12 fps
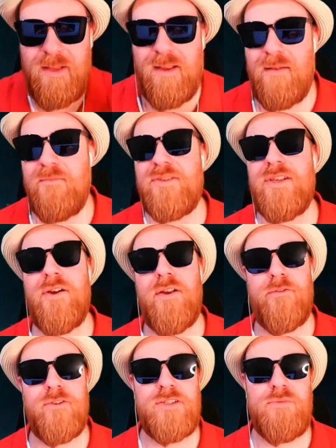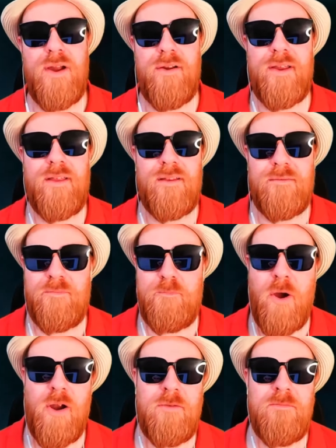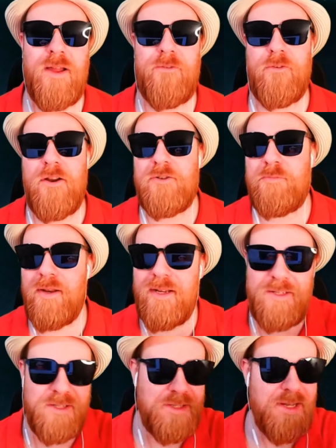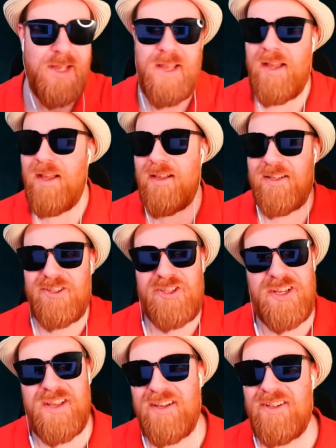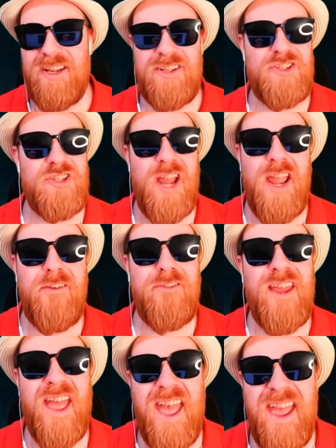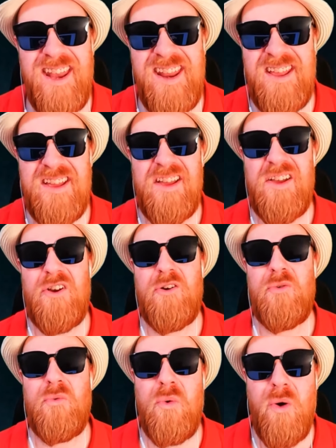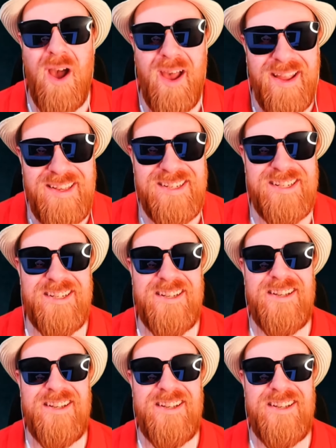I'm sorry for swearing. Pardon my French, but he just, a shaved head? What?